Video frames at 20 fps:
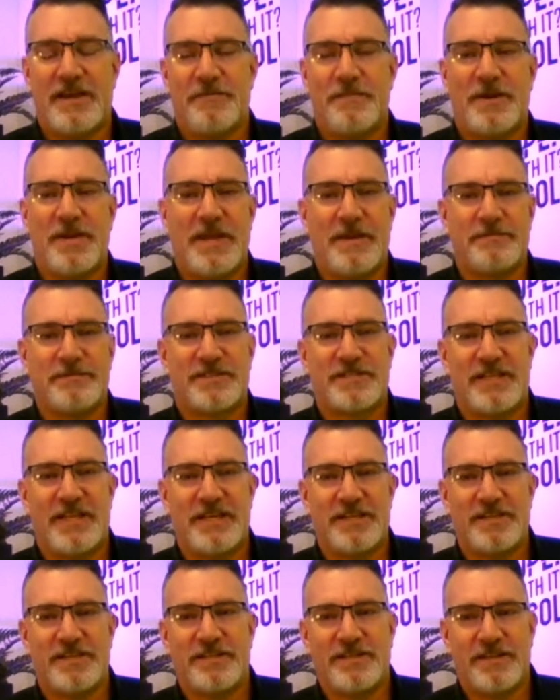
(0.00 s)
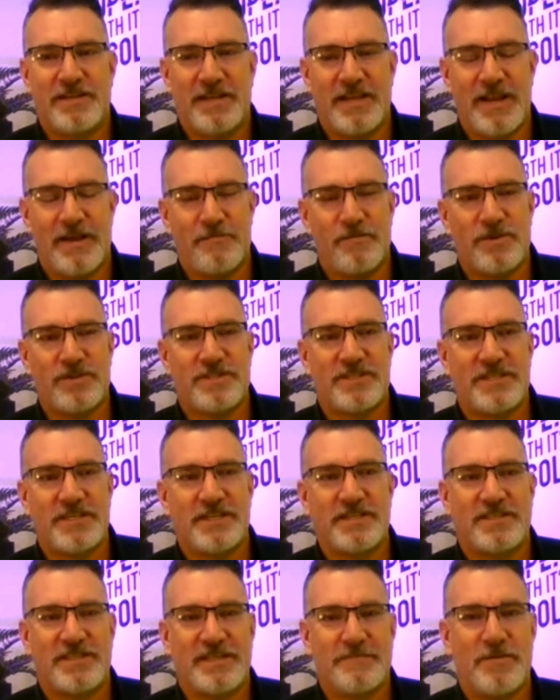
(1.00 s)
Hi, my name is Clayton, and I'm with
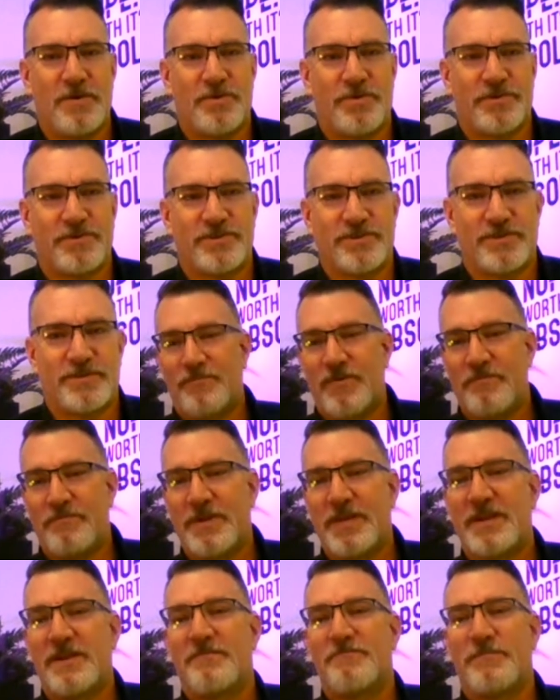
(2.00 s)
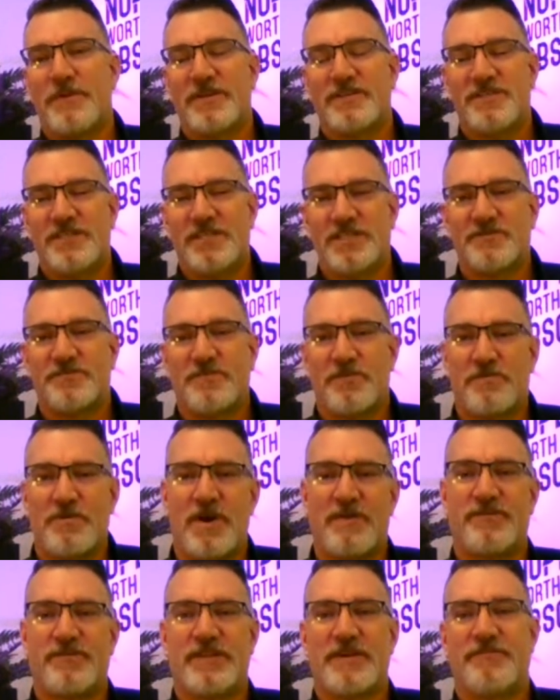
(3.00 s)
CNC Motors. We've been in business for
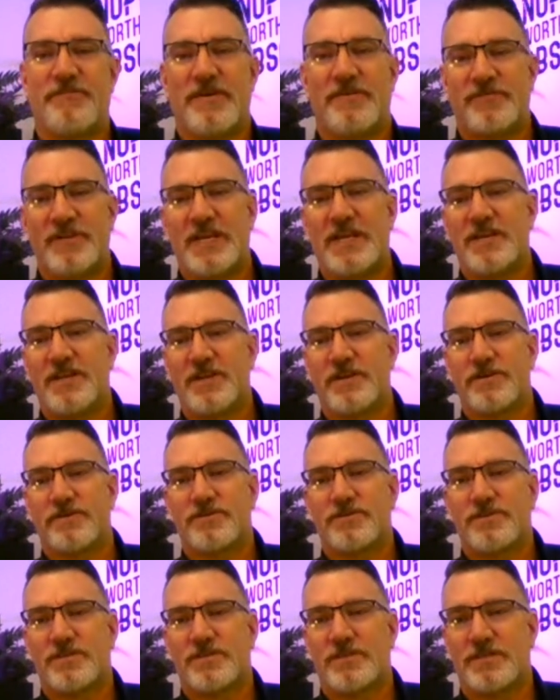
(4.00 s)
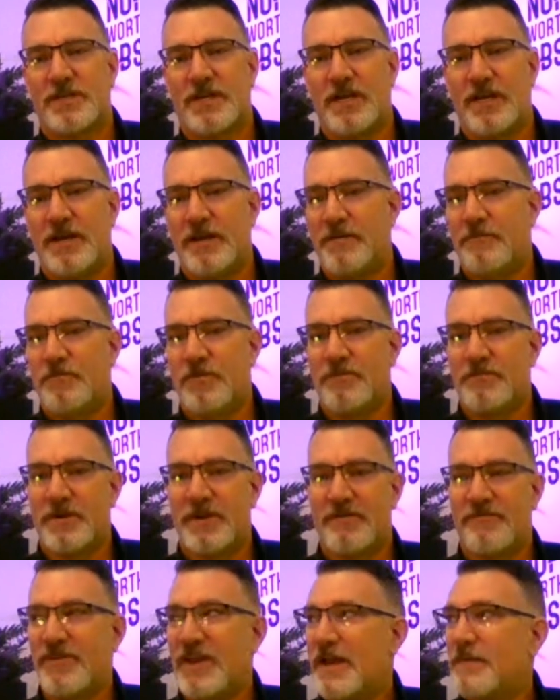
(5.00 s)
roughly 15 years. Um, we've
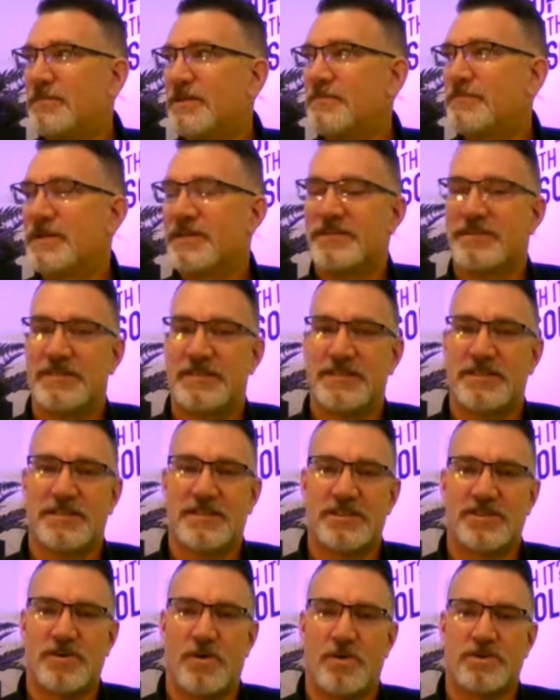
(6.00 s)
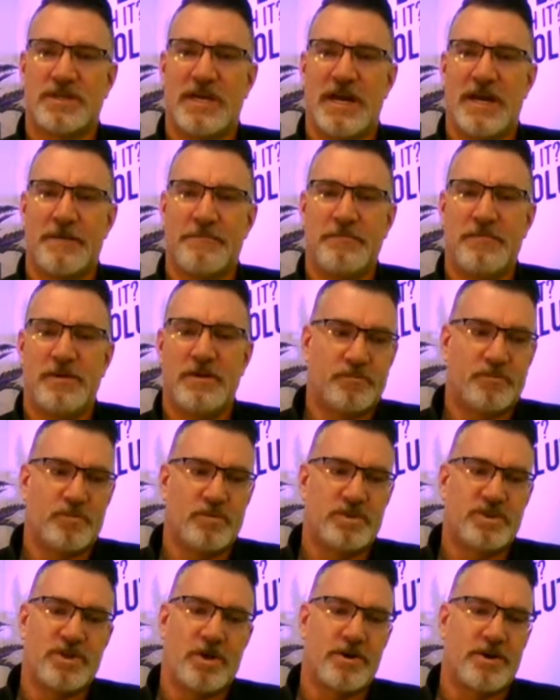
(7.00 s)
been a family business this whole time.
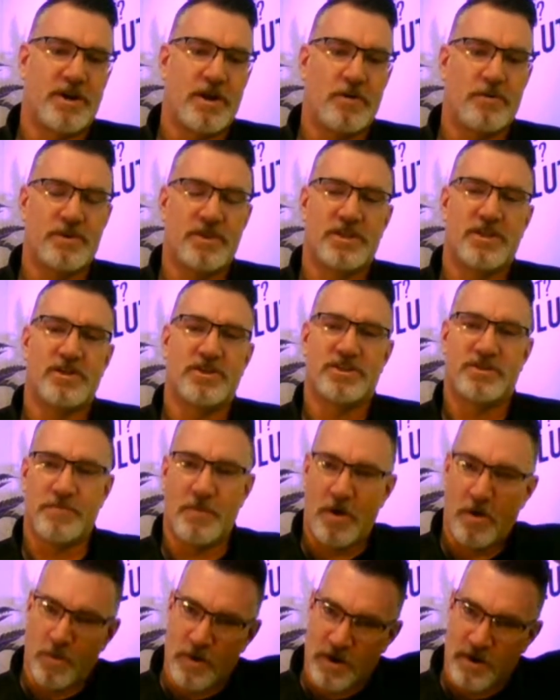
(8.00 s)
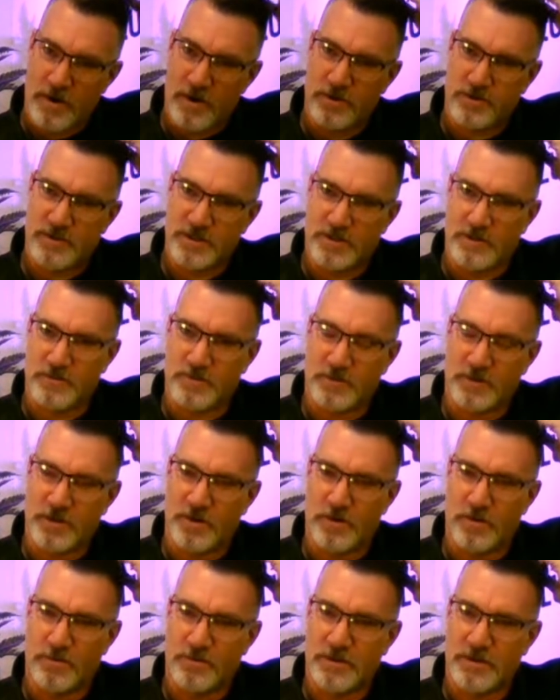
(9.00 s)
We started out with a little small warehouse that you
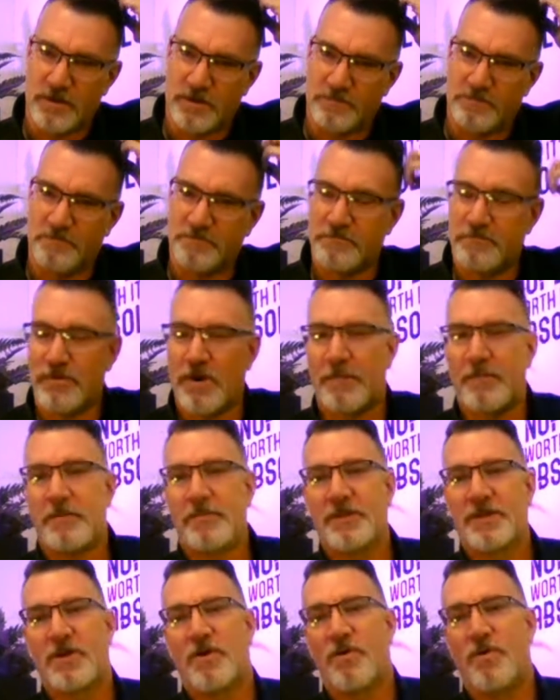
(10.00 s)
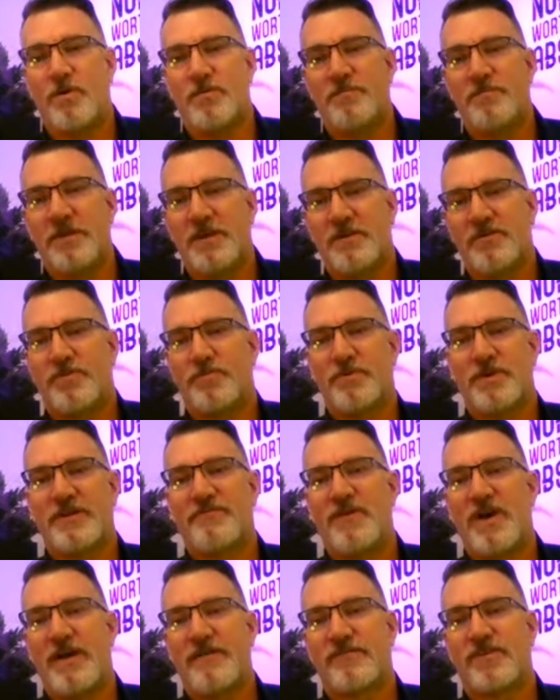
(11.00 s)
know could probably hold uh, three to
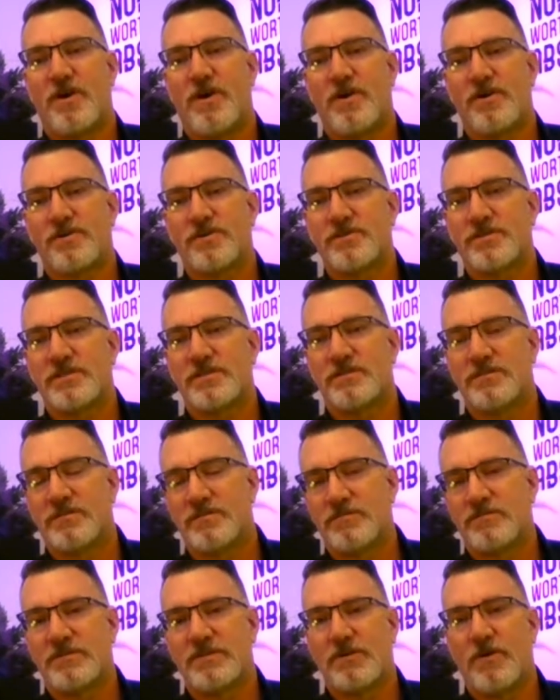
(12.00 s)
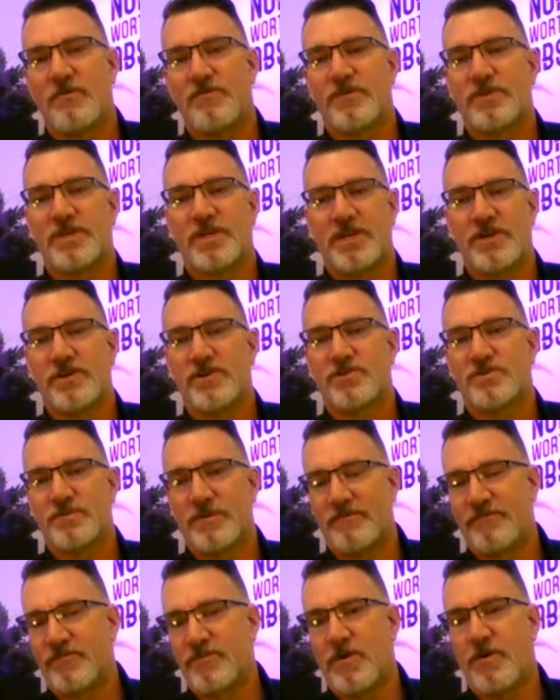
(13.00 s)
five cars and we, over the years
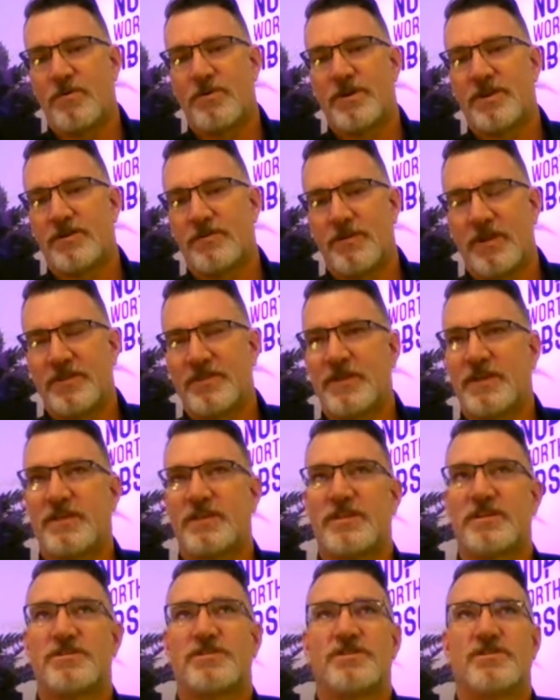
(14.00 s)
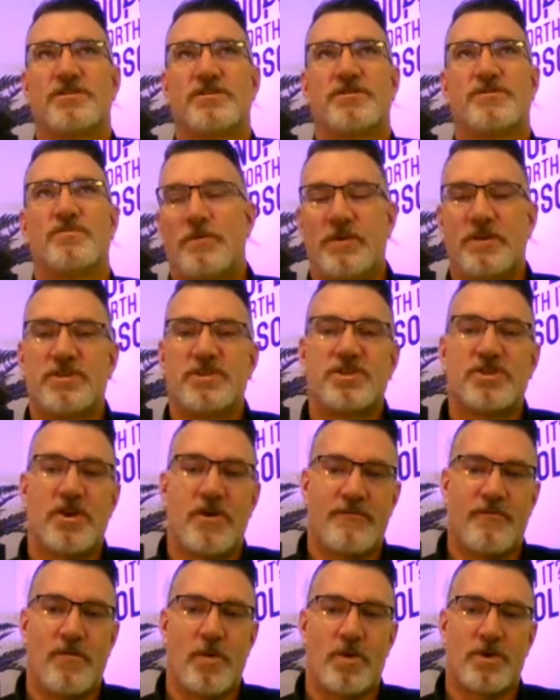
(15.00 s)
we've grown it and i think this is this is
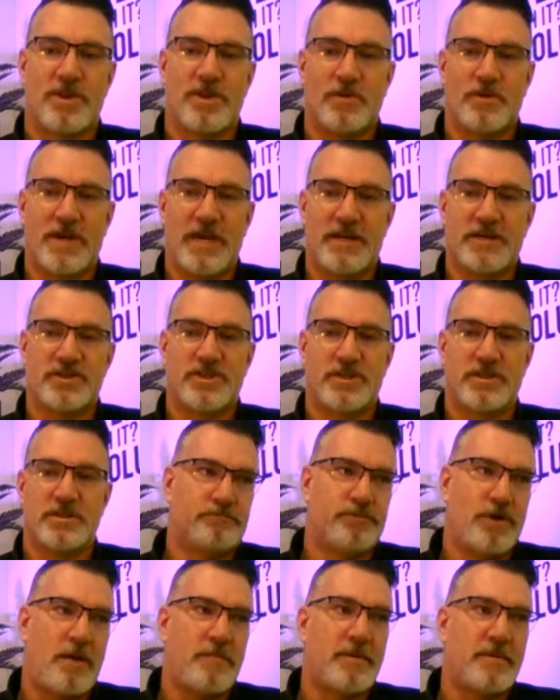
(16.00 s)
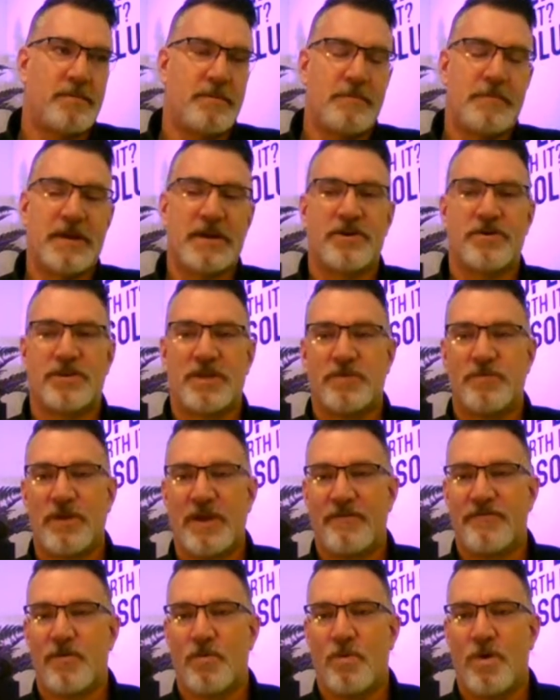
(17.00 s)
our fourth location probably bigger than
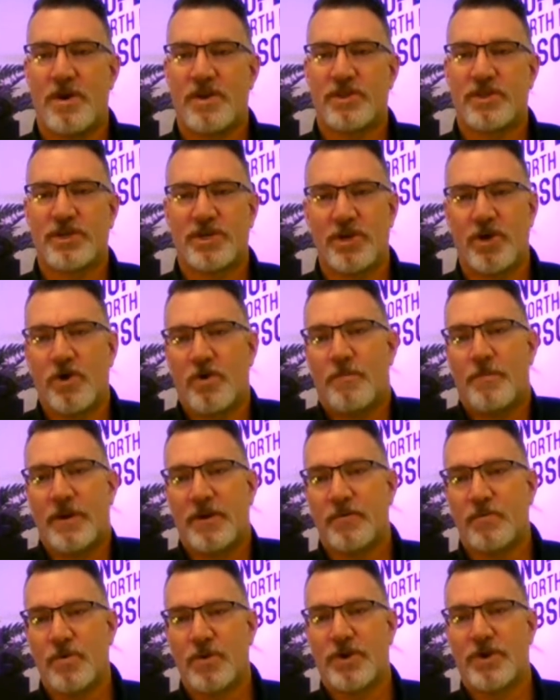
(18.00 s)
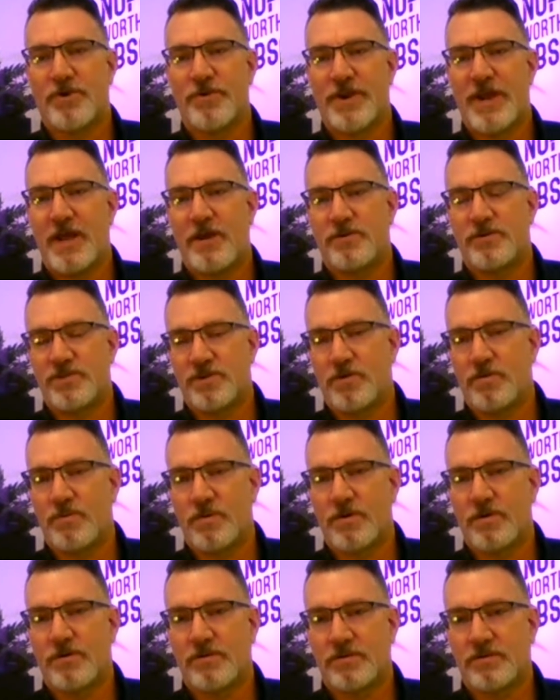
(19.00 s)
we ever wanted to go but we're here now so
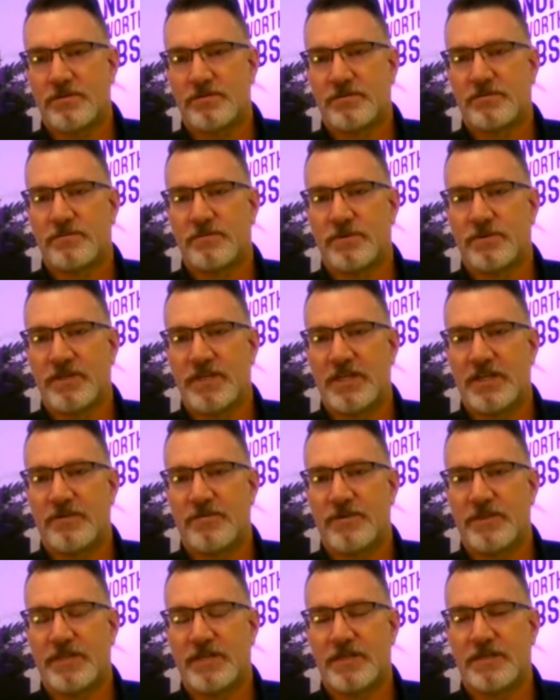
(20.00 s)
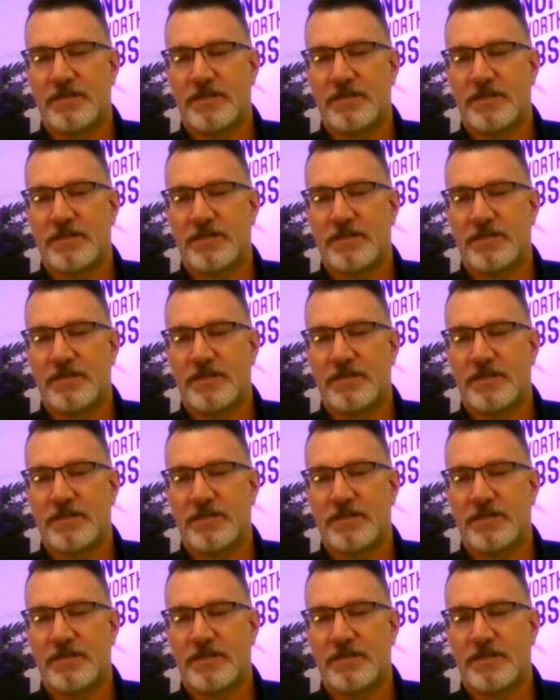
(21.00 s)
we're we're dealing with